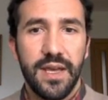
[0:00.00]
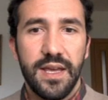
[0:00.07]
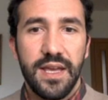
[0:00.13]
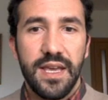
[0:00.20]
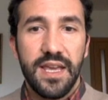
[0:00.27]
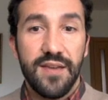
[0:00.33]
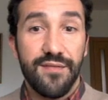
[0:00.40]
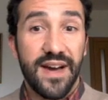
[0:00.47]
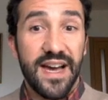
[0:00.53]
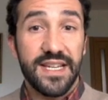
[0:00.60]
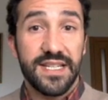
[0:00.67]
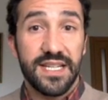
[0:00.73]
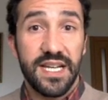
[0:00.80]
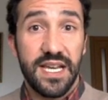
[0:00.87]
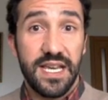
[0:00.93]
If I
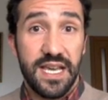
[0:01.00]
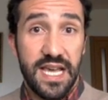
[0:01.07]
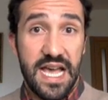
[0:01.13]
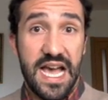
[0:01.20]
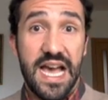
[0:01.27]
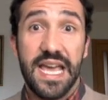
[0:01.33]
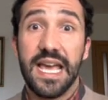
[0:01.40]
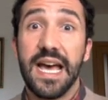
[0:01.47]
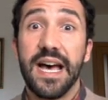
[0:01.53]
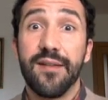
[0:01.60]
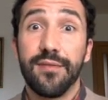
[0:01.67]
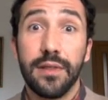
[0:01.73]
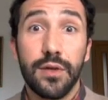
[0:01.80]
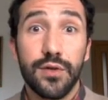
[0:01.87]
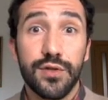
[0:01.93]
say, I have
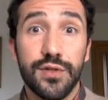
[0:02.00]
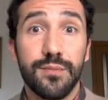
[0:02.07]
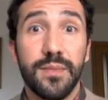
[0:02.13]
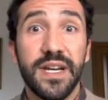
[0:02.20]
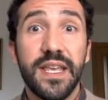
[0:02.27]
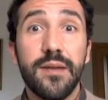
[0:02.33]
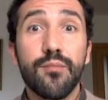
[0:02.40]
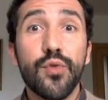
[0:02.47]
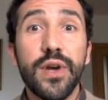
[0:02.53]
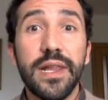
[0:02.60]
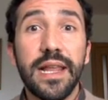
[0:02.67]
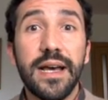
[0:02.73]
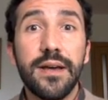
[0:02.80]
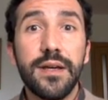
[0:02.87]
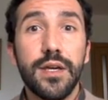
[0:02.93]
lost my
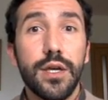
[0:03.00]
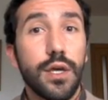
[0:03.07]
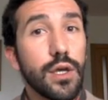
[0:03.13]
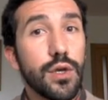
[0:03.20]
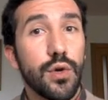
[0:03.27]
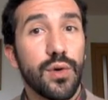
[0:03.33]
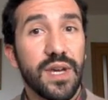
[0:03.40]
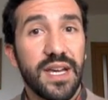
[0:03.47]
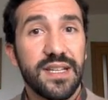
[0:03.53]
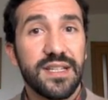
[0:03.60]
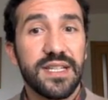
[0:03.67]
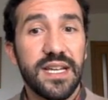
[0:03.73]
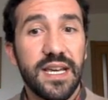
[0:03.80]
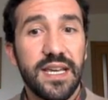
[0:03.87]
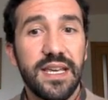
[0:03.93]
umbrella, you can
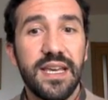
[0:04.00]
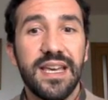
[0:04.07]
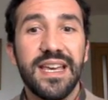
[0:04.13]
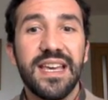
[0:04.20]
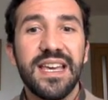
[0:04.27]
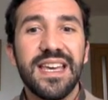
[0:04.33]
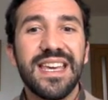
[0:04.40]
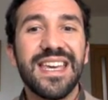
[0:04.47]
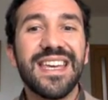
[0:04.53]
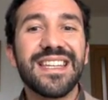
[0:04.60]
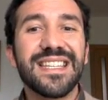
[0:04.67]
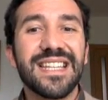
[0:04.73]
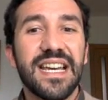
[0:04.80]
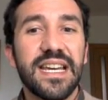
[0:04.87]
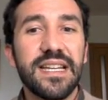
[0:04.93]
say, he
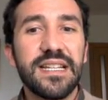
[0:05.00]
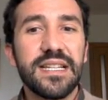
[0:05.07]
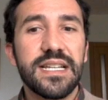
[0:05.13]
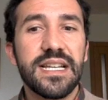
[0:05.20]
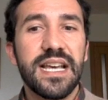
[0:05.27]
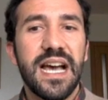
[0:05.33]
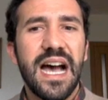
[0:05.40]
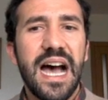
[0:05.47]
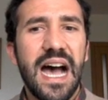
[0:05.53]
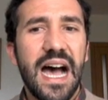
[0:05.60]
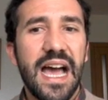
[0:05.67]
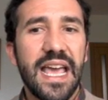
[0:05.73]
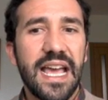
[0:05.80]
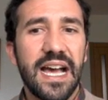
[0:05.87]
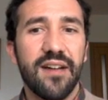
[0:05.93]
said,
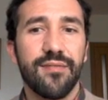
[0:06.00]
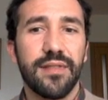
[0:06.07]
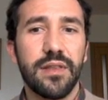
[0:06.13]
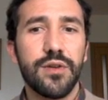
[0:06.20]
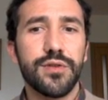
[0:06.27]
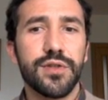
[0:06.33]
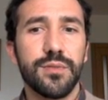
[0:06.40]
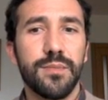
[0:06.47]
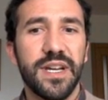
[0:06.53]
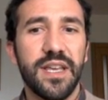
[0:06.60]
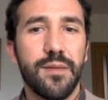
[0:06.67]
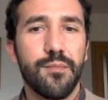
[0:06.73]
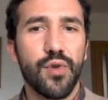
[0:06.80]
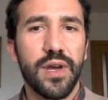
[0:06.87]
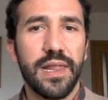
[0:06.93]
I have lost my
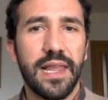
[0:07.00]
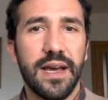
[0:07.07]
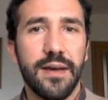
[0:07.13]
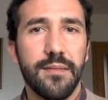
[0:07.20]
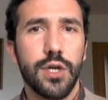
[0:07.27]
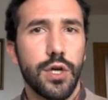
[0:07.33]
umbrella.